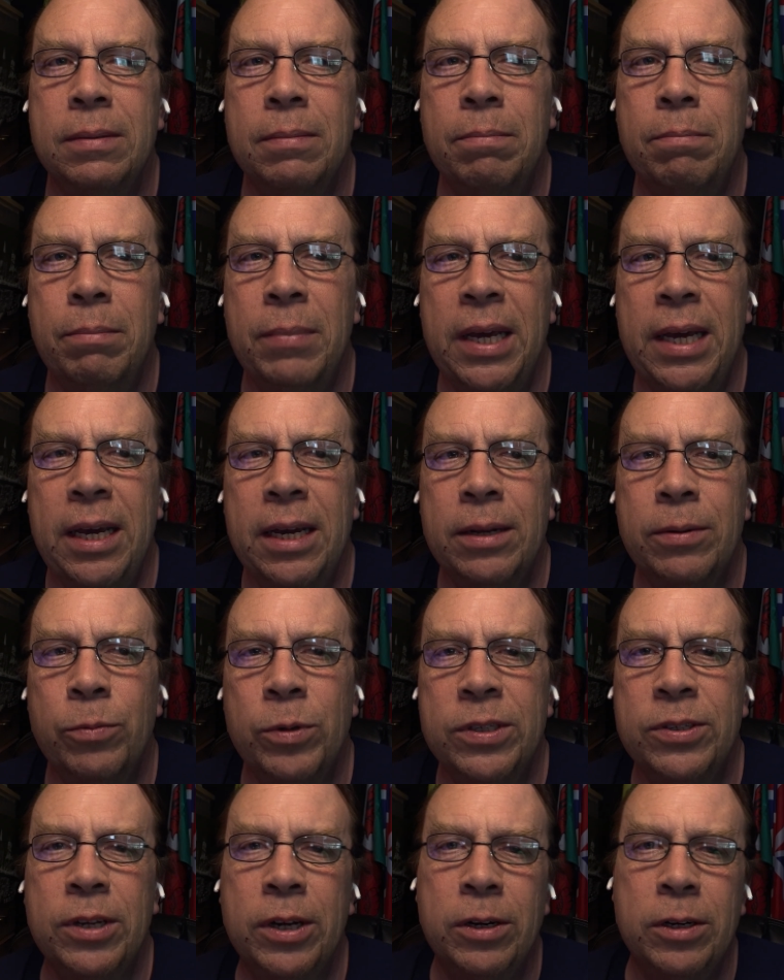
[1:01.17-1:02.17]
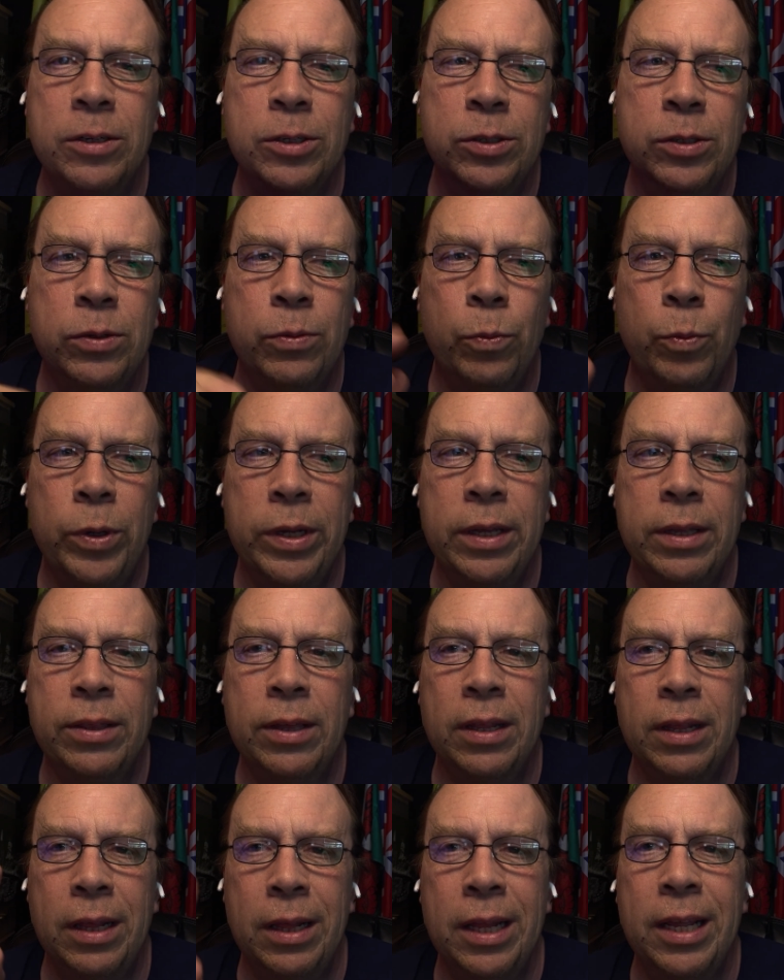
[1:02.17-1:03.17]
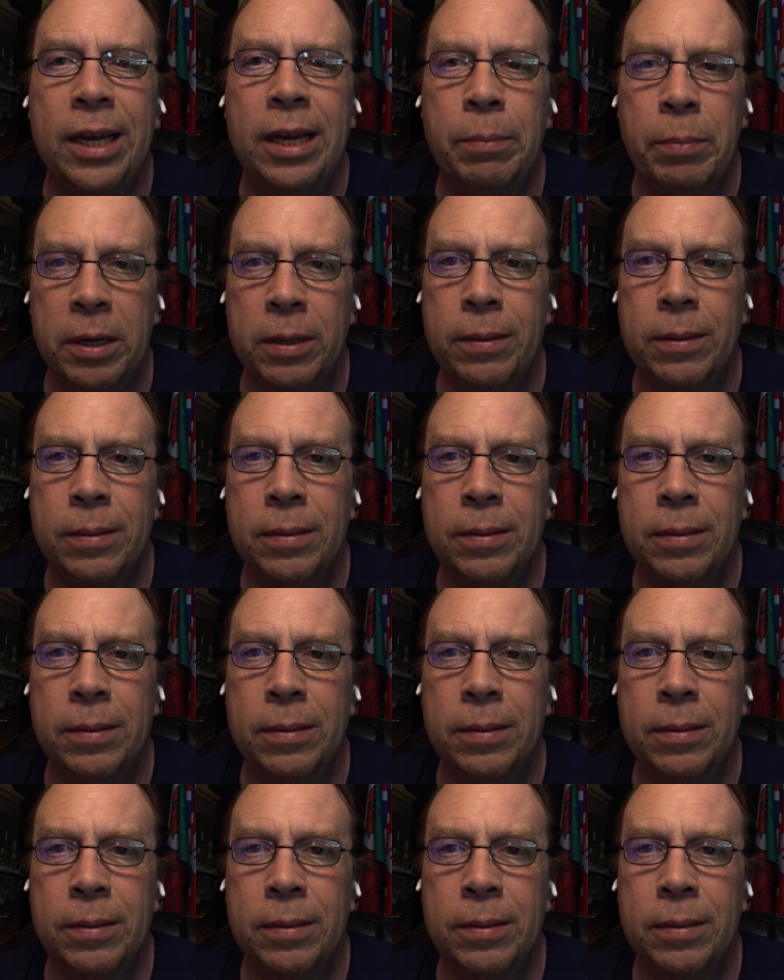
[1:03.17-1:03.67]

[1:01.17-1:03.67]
man was cursed with labor.